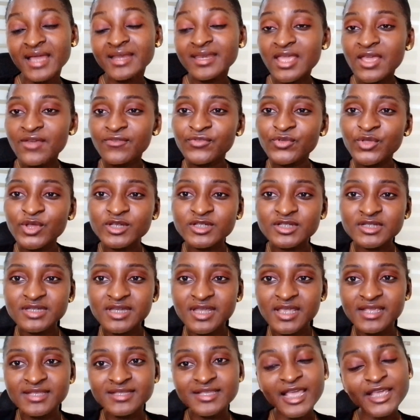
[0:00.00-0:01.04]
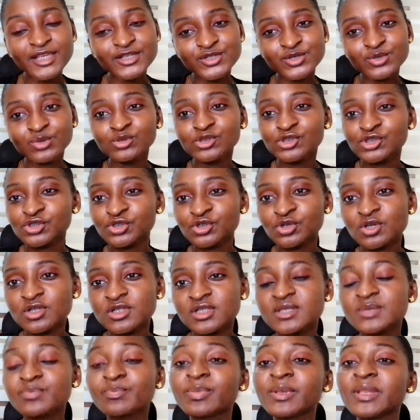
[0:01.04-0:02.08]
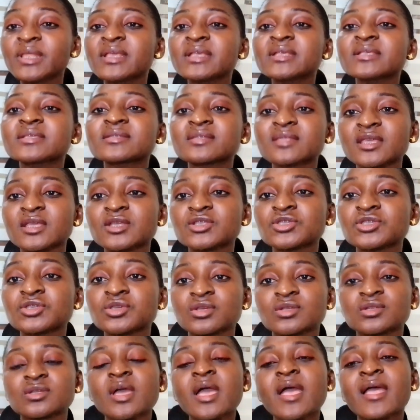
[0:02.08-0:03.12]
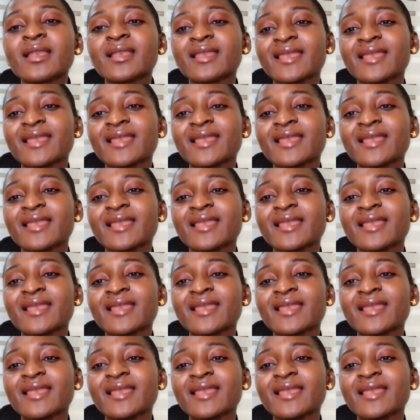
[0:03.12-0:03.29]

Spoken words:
and every other days I do shorts. Please stay tuned.